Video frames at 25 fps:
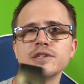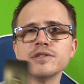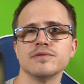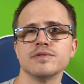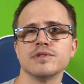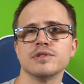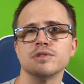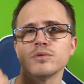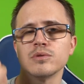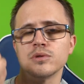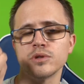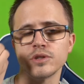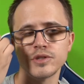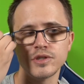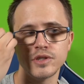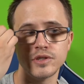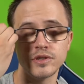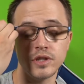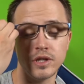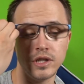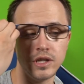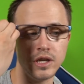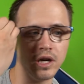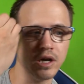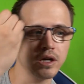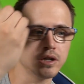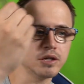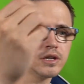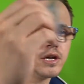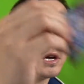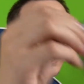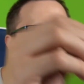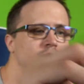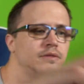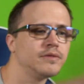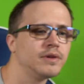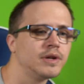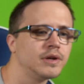of Swords is a young
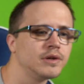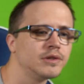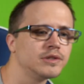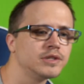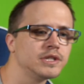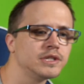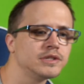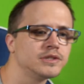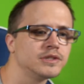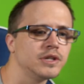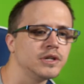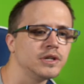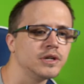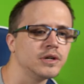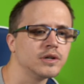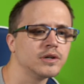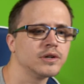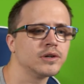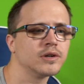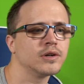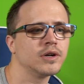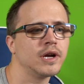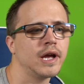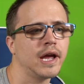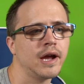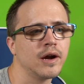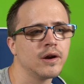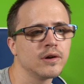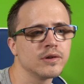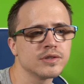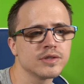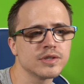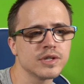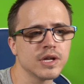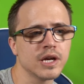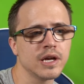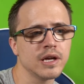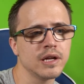kind of energy. It's a younger air
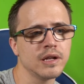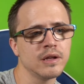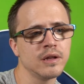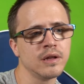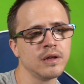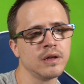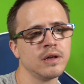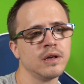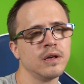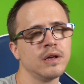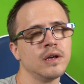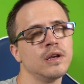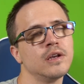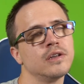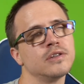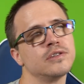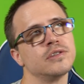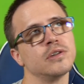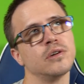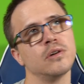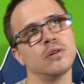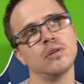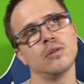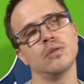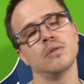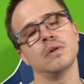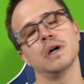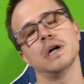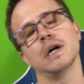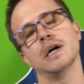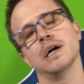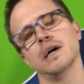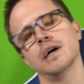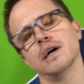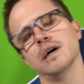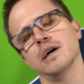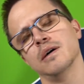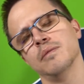sign. So
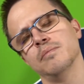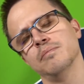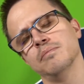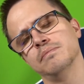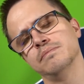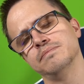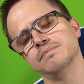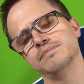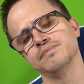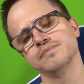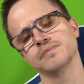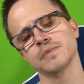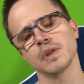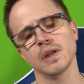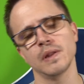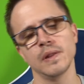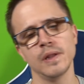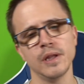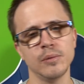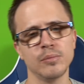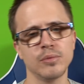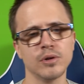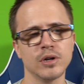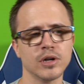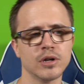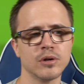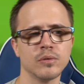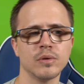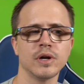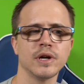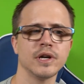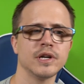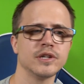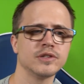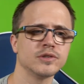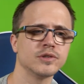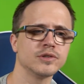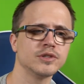Libra,
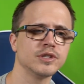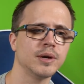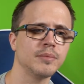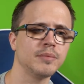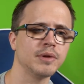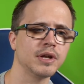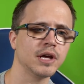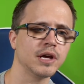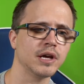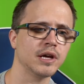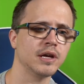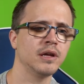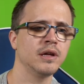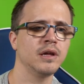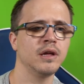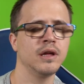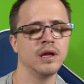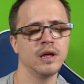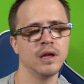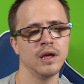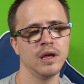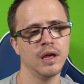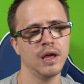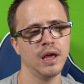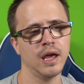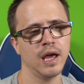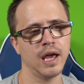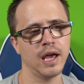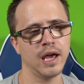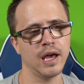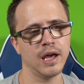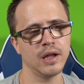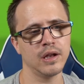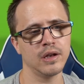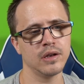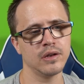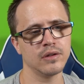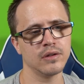Aquarius, or Gemini.
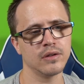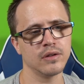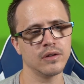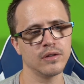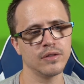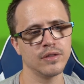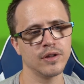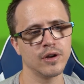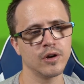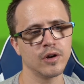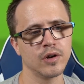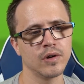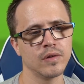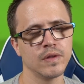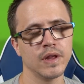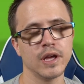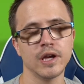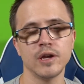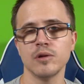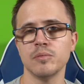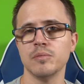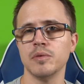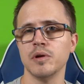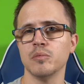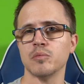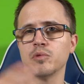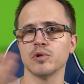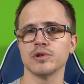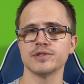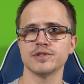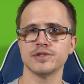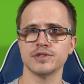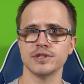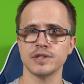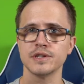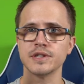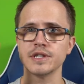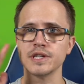And they could be more
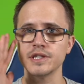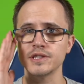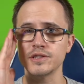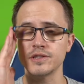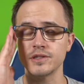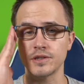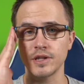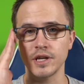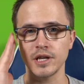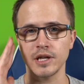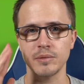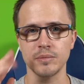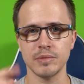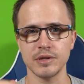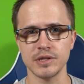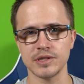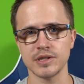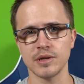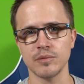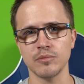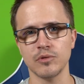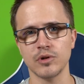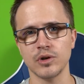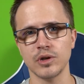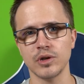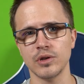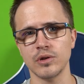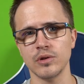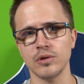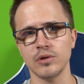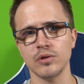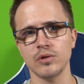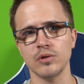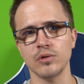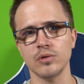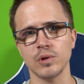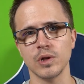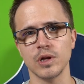serious. They could be someone
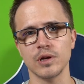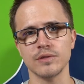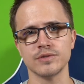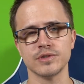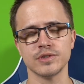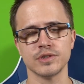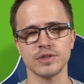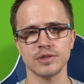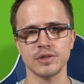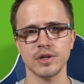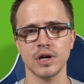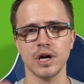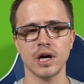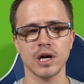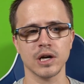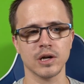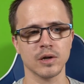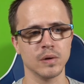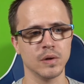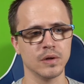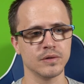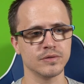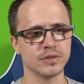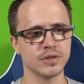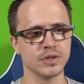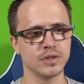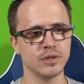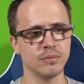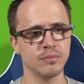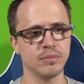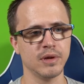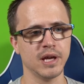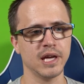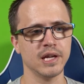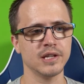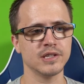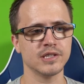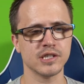who loves to talk or loves to
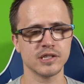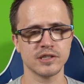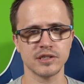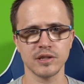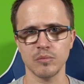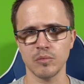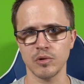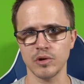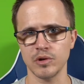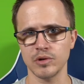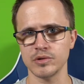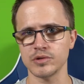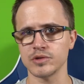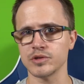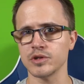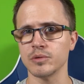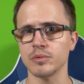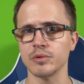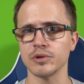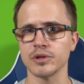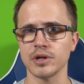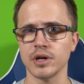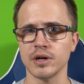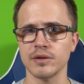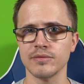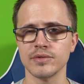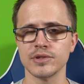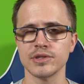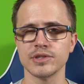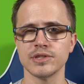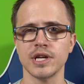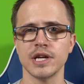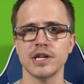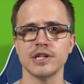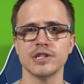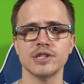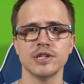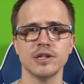debate. Just someone who's good with
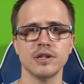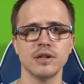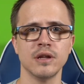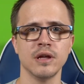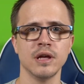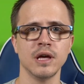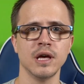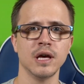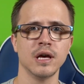conversation,